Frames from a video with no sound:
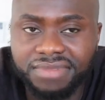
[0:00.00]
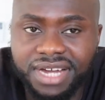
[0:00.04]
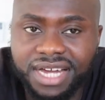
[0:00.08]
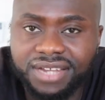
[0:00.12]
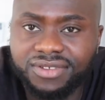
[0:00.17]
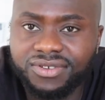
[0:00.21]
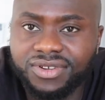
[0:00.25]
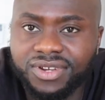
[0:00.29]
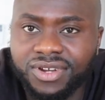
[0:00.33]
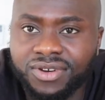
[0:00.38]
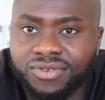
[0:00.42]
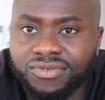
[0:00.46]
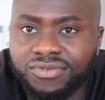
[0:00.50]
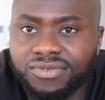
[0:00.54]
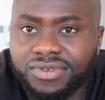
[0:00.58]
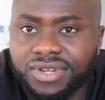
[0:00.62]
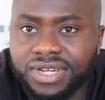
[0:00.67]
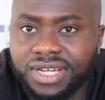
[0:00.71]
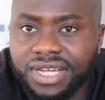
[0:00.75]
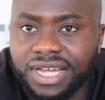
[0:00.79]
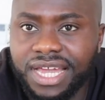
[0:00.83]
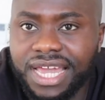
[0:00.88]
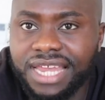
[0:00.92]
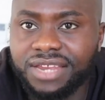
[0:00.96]
I don't know.
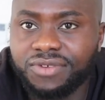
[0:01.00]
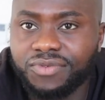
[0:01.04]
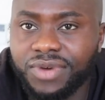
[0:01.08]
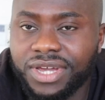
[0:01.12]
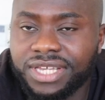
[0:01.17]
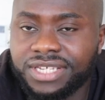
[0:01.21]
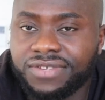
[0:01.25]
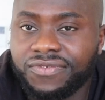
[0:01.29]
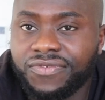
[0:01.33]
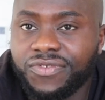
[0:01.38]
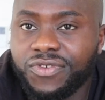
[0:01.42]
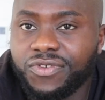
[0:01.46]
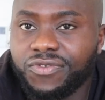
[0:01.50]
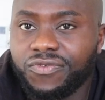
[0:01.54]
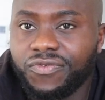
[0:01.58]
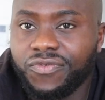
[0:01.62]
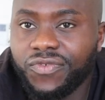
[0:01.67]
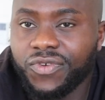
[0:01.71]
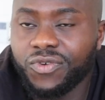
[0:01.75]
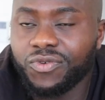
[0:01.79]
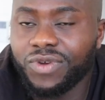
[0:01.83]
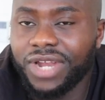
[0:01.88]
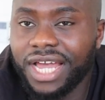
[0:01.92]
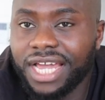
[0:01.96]
Anyways, if you
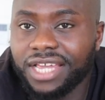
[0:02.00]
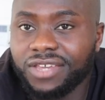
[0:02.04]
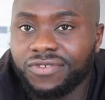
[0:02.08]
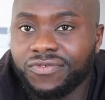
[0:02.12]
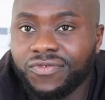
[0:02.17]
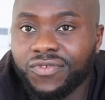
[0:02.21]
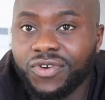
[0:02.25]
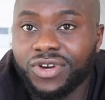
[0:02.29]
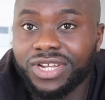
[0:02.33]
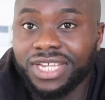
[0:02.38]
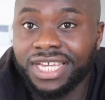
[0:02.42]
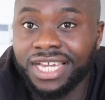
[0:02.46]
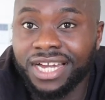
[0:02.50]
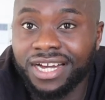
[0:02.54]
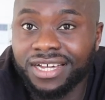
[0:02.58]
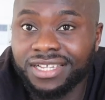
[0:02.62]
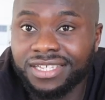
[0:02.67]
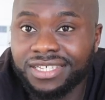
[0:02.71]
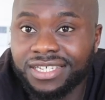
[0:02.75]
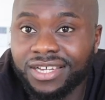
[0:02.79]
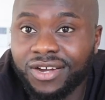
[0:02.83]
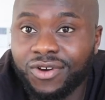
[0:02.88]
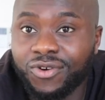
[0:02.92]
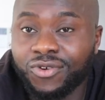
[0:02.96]
feel like you've got the
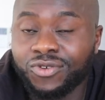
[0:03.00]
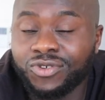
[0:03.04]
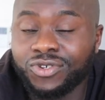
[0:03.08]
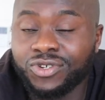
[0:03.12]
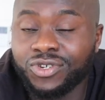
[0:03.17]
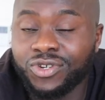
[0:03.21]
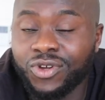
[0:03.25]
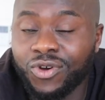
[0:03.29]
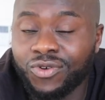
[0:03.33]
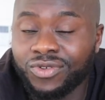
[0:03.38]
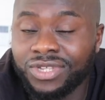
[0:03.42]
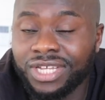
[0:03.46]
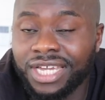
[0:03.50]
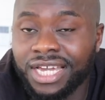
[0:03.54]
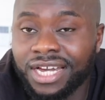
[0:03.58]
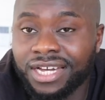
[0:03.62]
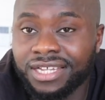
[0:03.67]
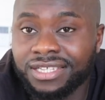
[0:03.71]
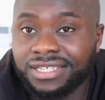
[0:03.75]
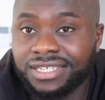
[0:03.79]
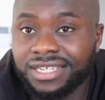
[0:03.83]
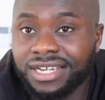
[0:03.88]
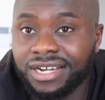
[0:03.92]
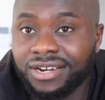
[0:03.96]
answer, or you know the
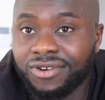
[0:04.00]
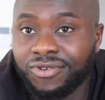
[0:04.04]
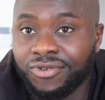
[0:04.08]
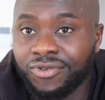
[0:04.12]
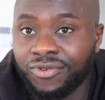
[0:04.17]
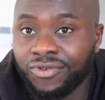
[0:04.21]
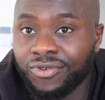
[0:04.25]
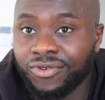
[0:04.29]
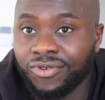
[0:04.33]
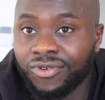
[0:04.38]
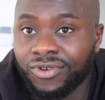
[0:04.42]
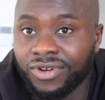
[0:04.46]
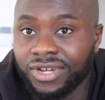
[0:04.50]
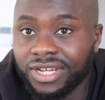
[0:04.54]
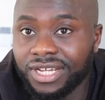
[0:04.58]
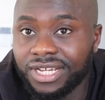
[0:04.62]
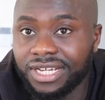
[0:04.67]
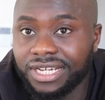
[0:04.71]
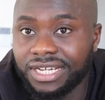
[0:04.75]
answer, or